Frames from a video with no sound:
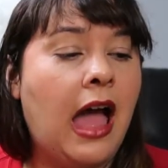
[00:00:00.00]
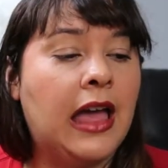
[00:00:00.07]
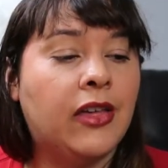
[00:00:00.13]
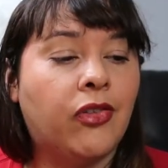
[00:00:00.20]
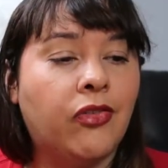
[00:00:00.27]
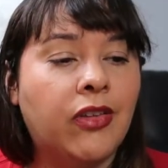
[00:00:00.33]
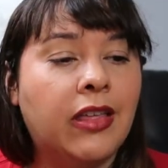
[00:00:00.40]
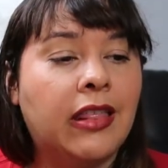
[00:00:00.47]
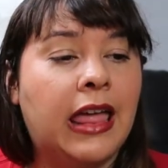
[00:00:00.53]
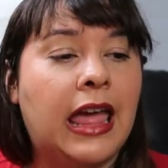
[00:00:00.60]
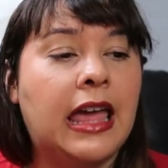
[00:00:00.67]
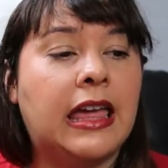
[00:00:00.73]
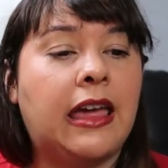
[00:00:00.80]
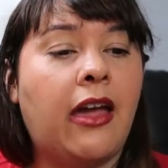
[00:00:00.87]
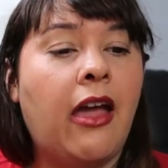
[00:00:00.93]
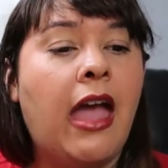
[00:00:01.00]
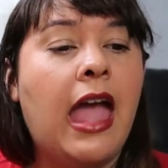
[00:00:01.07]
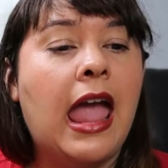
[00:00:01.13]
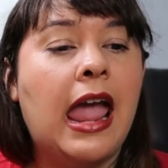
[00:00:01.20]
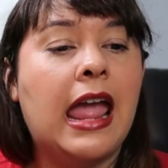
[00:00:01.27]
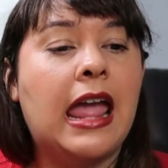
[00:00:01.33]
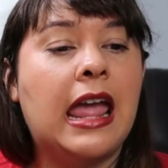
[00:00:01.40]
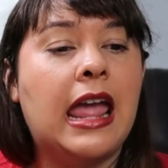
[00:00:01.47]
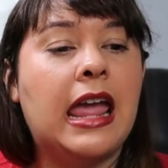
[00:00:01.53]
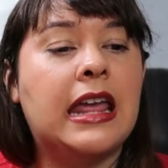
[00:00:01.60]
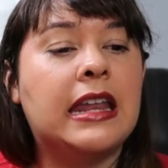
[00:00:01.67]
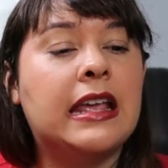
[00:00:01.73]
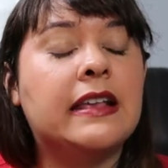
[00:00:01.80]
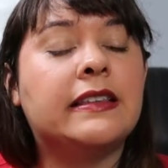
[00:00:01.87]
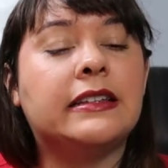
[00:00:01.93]
I feel like
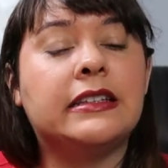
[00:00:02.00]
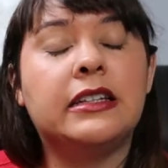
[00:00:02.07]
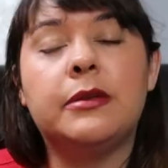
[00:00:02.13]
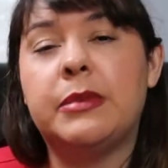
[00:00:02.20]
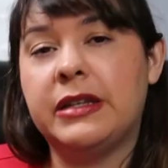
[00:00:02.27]
it is a little